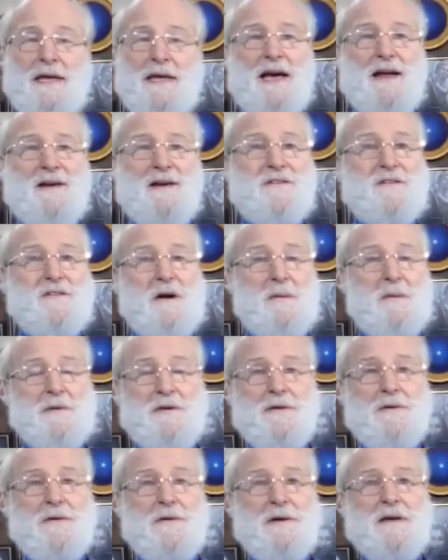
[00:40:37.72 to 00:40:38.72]
can as karma
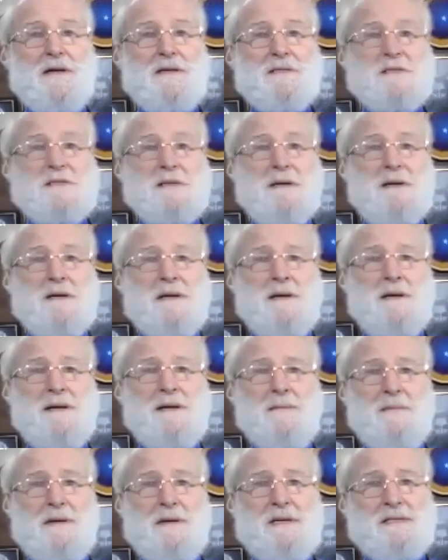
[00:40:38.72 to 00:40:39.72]
yogis,
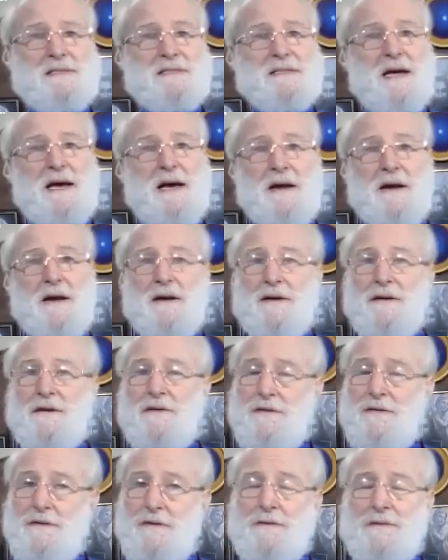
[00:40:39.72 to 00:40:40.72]
because that
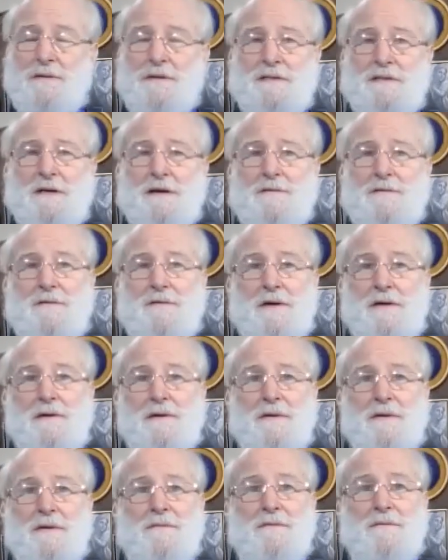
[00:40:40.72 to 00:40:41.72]
too is a
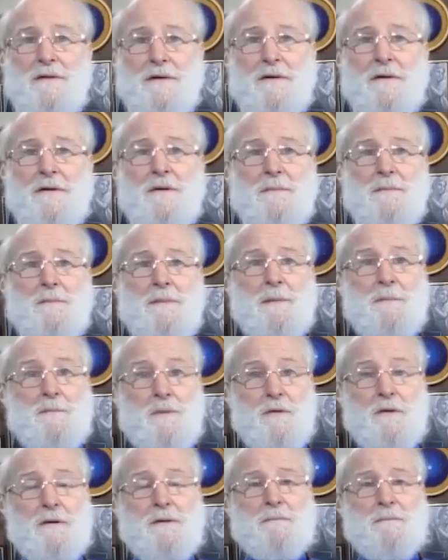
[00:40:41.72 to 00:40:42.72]
very, very
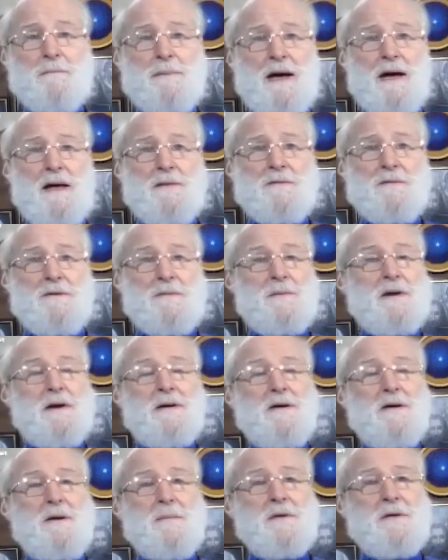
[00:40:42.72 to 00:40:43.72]
important path, to be a
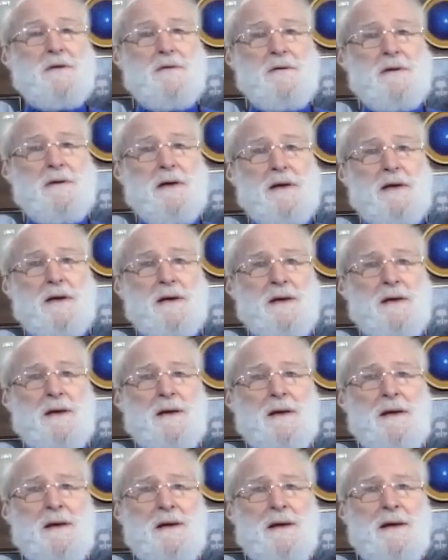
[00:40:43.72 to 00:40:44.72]
karma yogi,
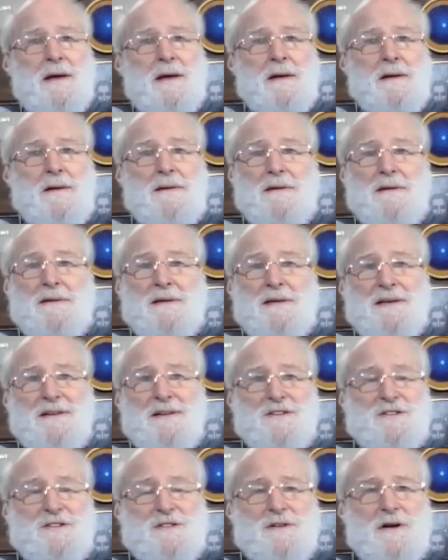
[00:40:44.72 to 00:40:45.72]

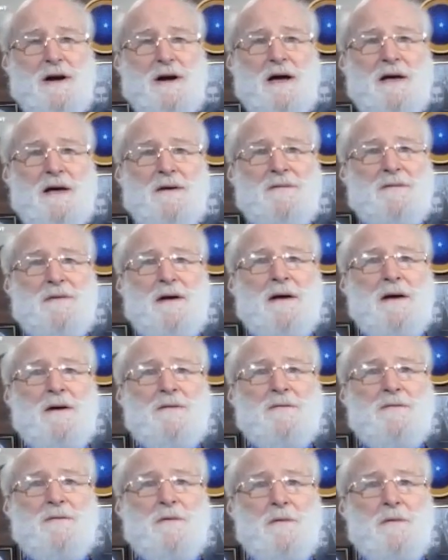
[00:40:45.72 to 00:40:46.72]
to strive
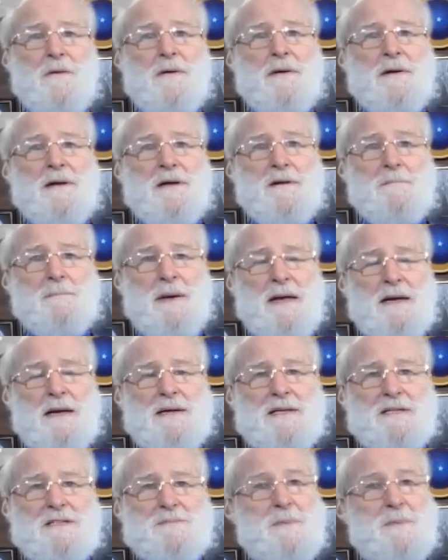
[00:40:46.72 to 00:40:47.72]
for independence